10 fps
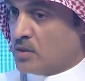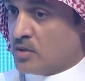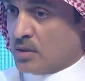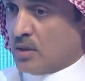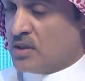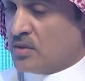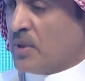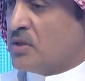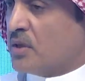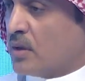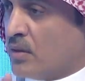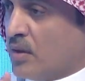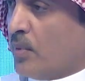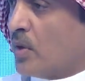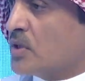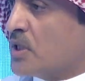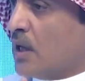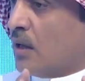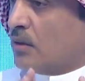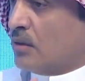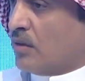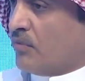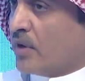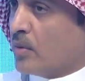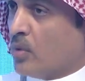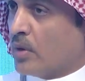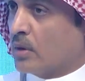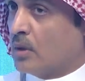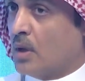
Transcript: is mentioned in the policy and in the framework.